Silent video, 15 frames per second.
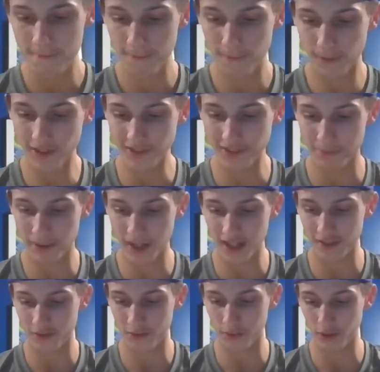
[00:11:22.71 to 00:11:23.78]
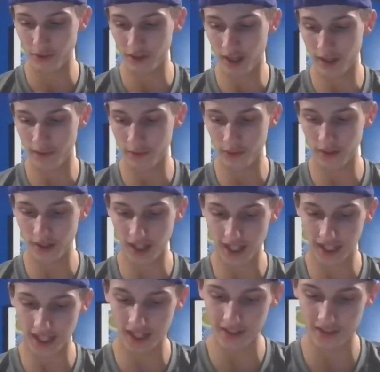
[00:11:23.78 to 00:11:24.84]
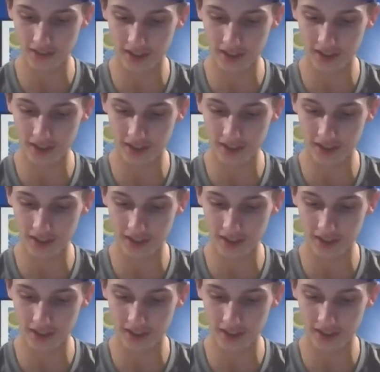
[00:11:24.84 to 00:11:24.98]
Roderick's band is really awful, and I can't